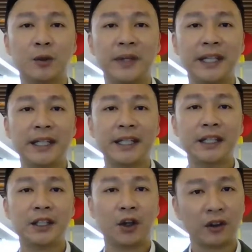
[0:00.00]
they will
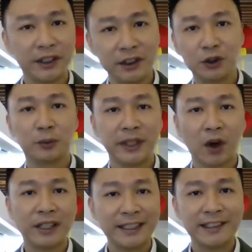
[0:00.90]
be continue to
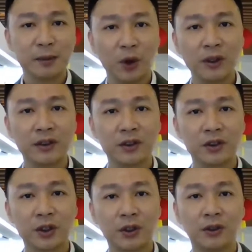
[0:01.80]
be on easing mode.
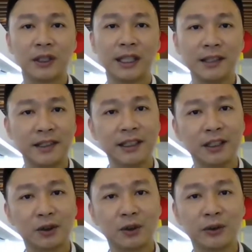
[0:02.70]
So the last thing
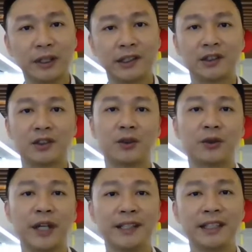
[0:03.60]
they will do is
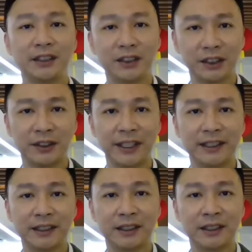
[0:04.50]
to raise interest
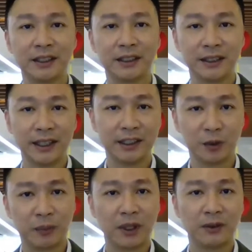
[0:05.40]
rate at
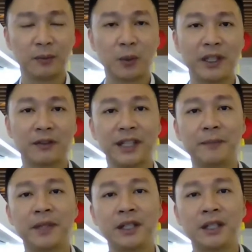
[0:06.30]
this moment of
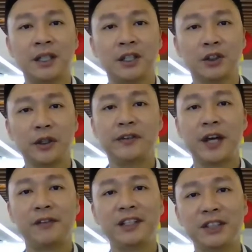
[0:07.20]
time. So if
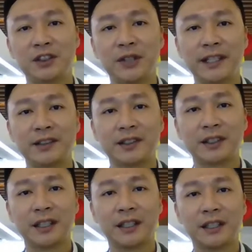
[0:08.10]
you have interest rates,
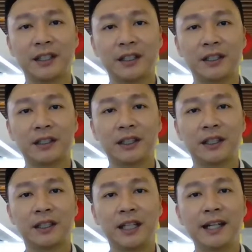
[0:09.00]

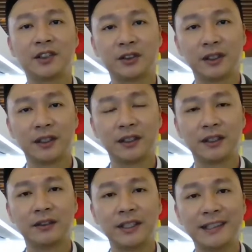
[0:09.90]
the less
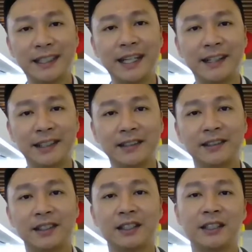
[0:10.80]
risky
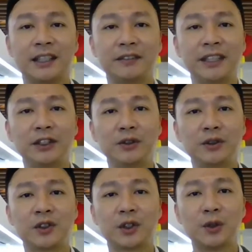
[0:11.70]
assets giving
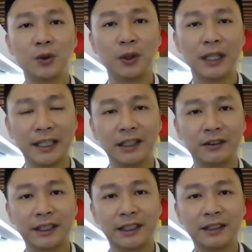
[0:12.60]
you so
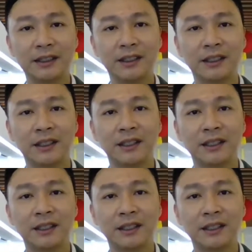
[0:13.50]
little return,